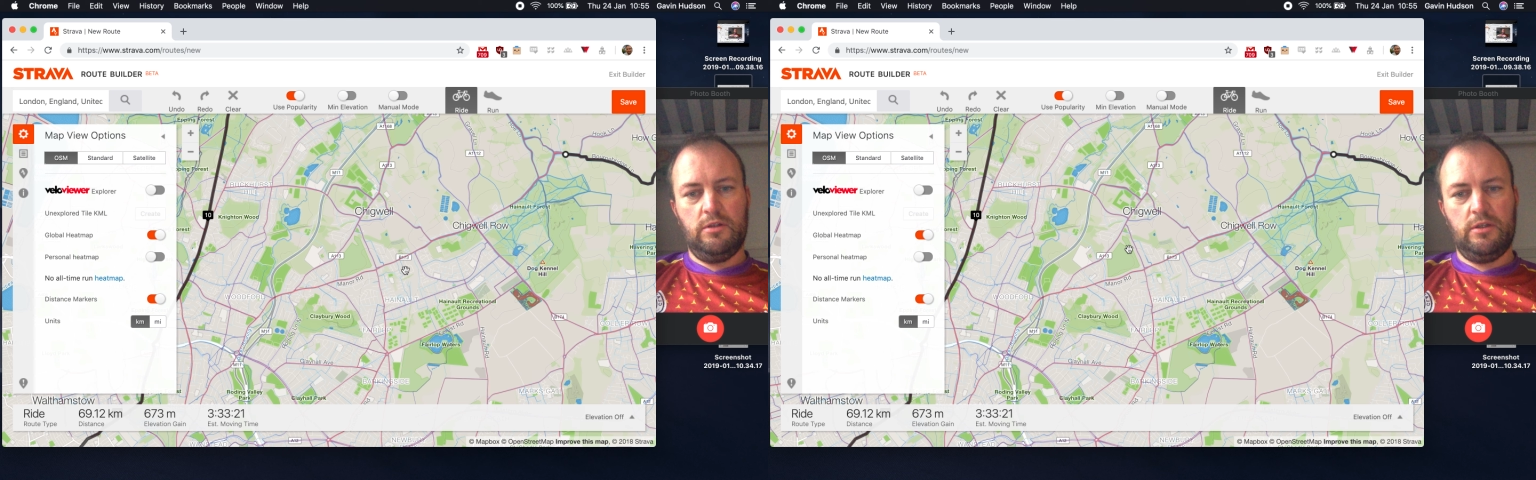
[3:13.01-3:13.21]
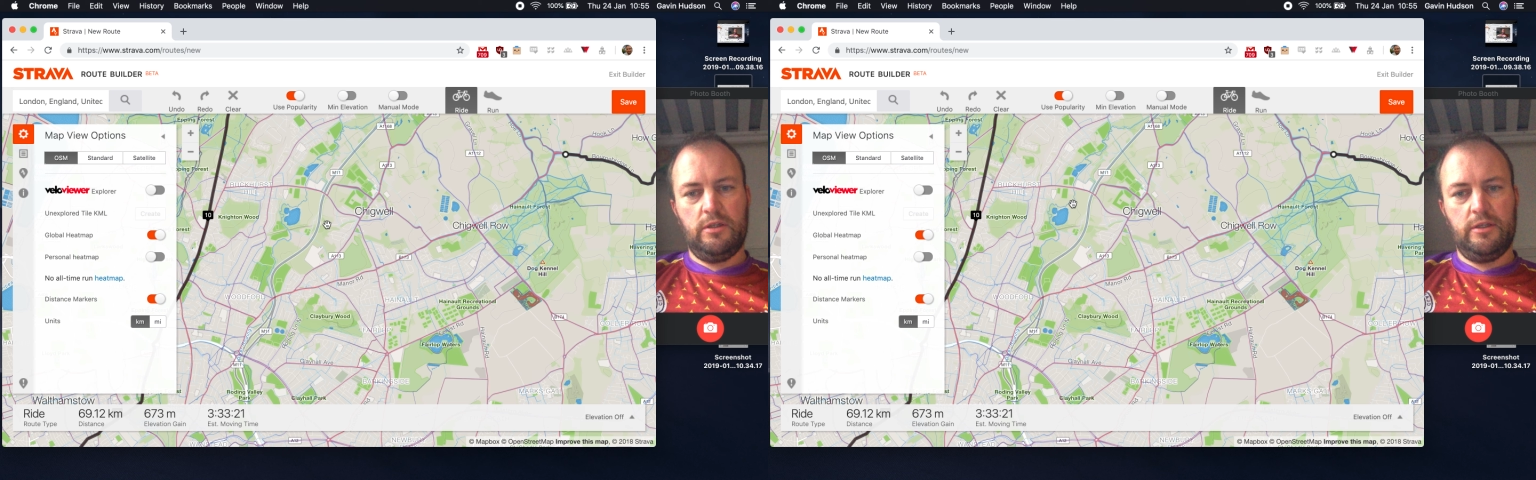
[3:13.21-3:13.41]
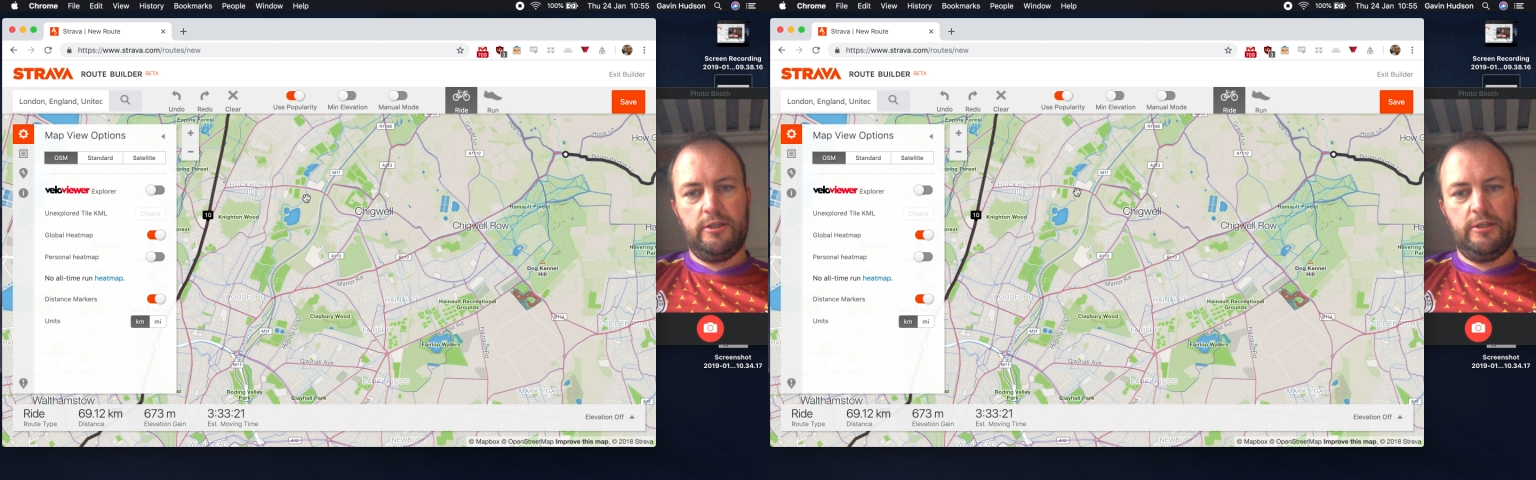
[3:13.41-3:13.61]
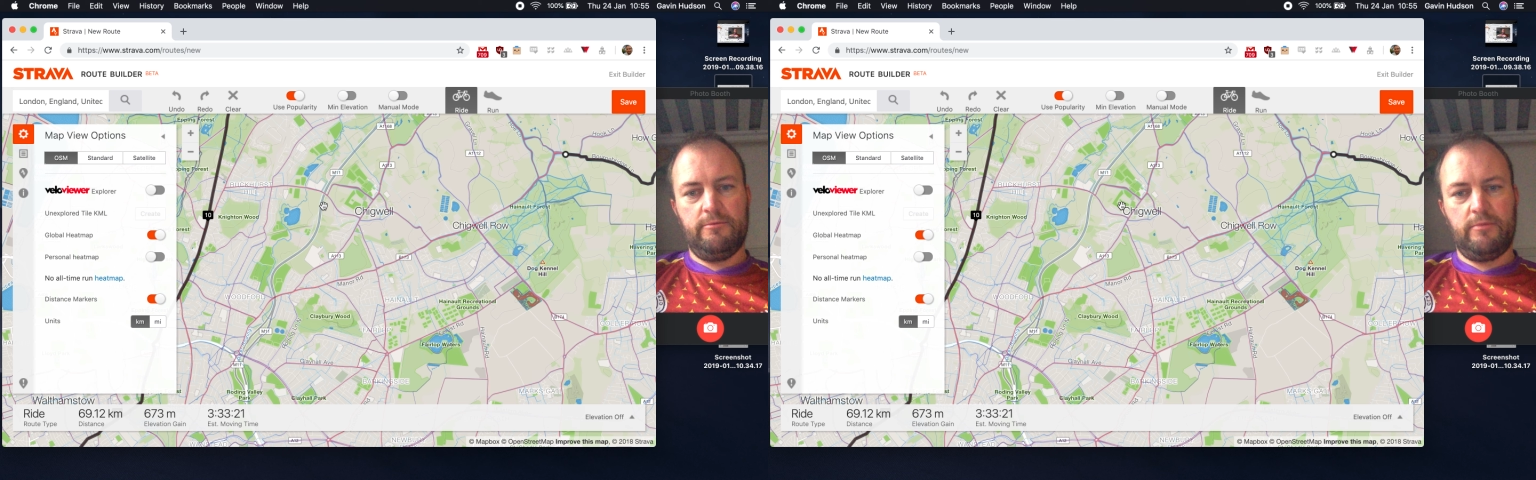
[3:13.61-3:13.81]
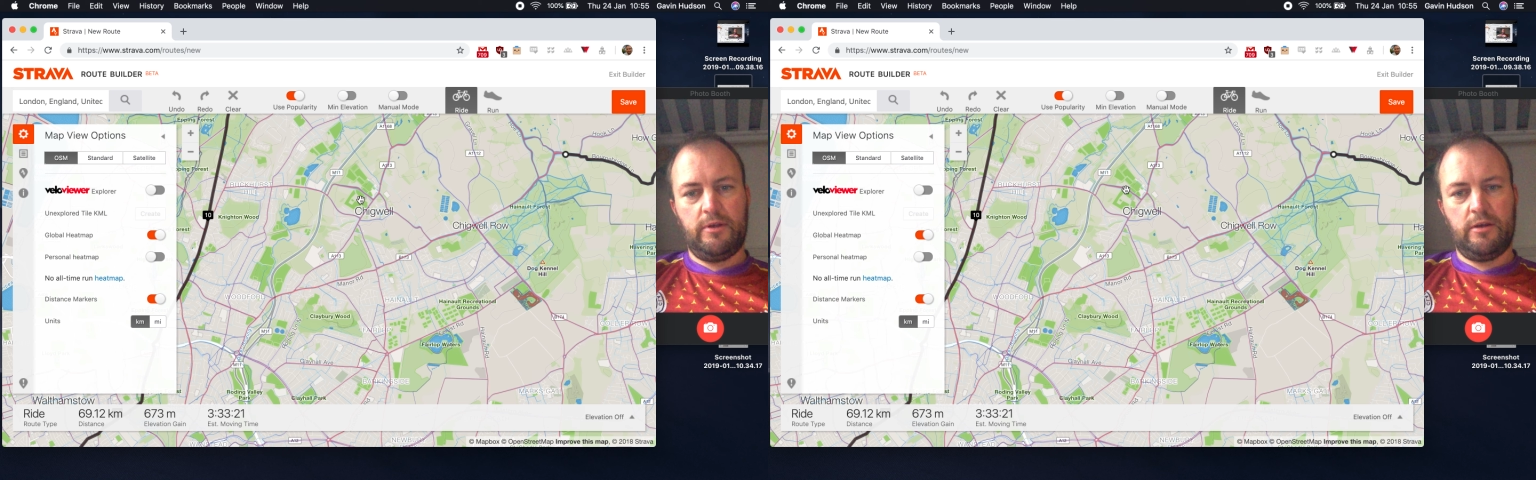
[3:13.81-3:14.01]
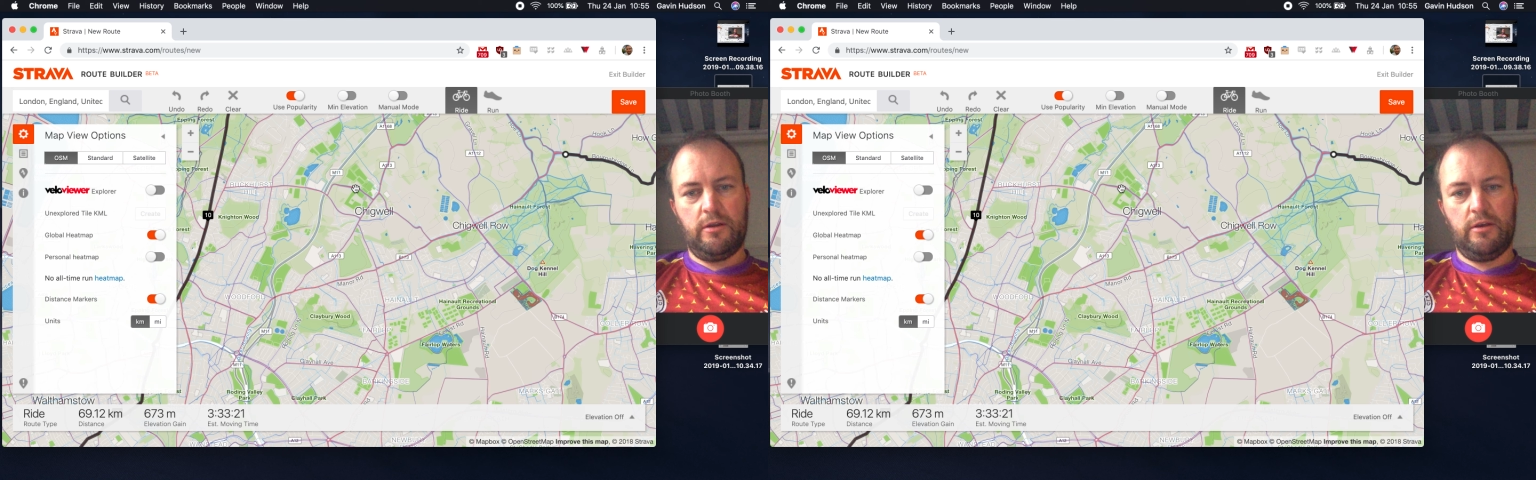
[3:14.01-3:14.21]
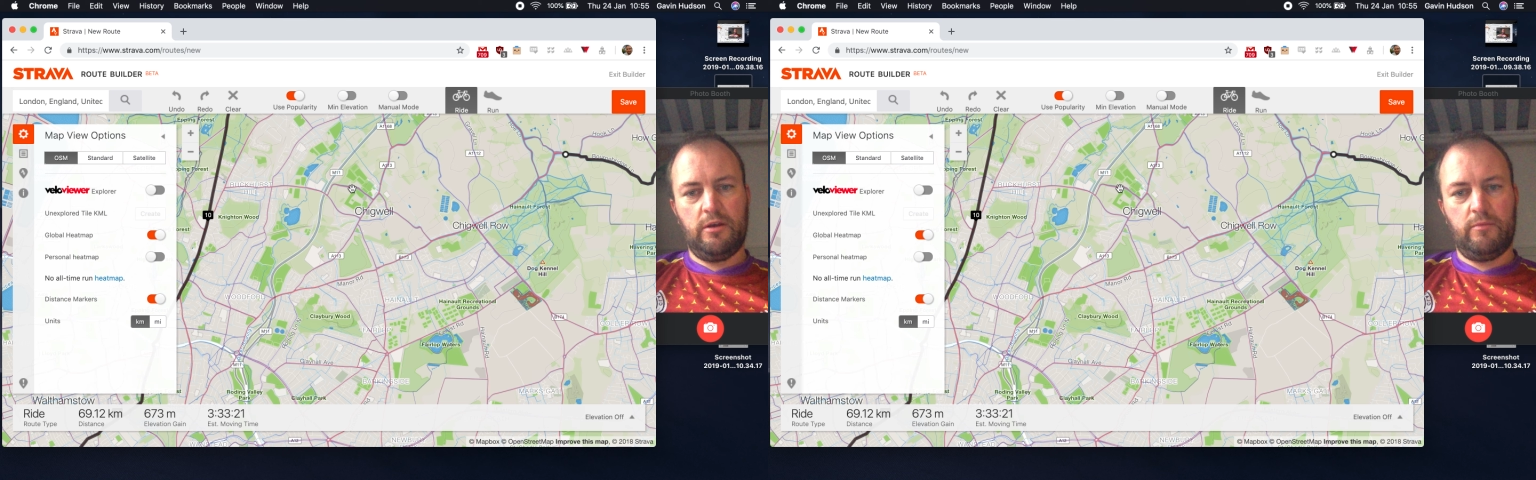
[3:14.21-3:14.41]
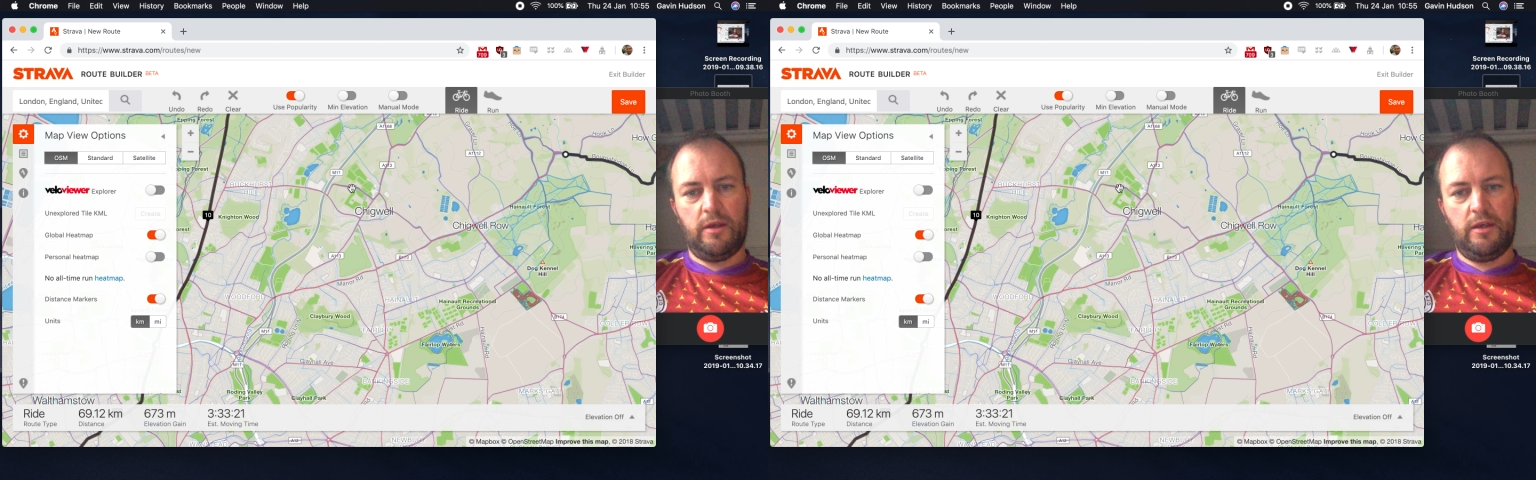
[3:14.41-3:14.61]
I'm going to
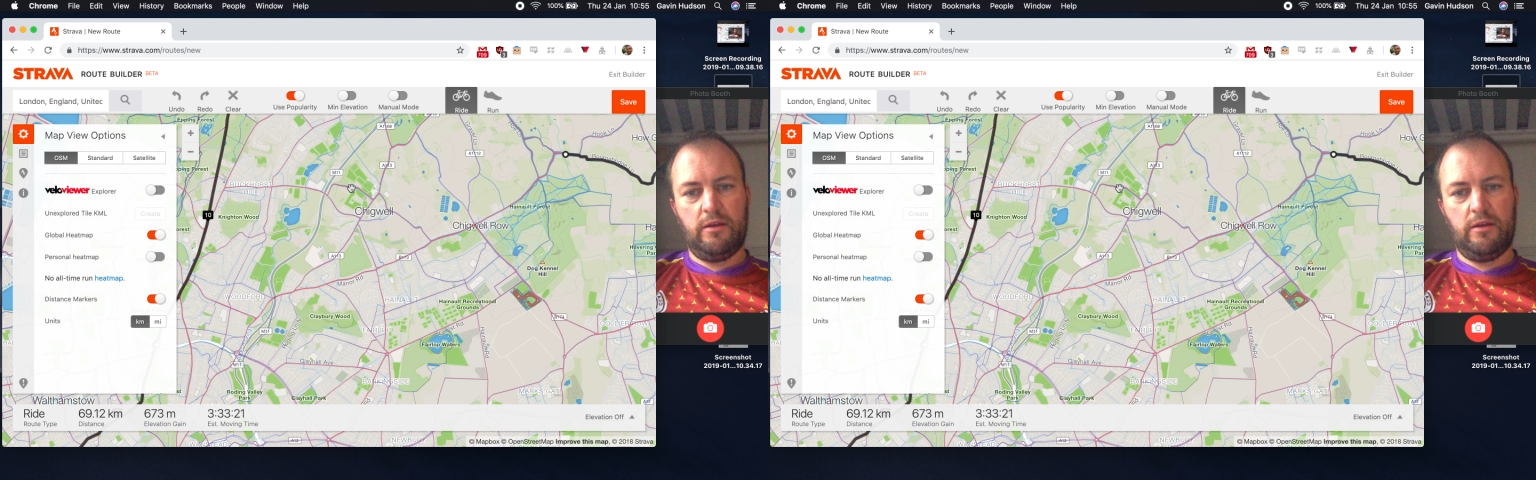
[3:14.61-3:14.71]
come back